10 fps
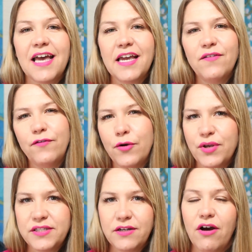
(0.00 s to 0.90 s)
I
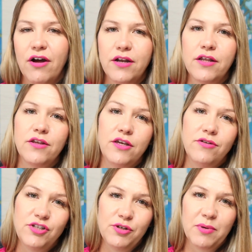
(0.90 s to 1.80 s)
focused on the
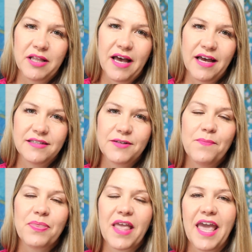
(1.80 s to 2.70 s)
YouTube class
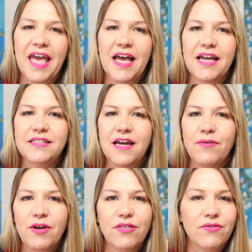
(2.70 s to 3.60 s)
and I
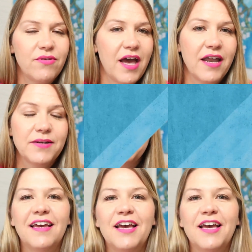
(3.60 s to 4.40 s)
went through that.